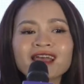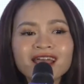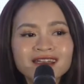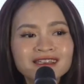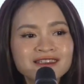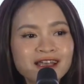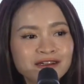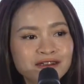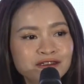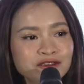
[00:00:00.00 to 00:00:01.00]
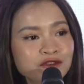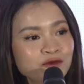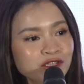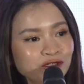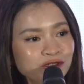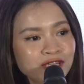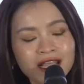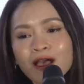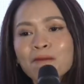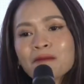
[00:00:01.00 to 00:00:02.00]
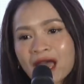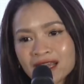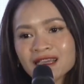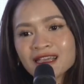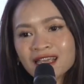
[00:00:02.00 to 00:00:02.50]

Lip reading: I decided to switch to Techcombank.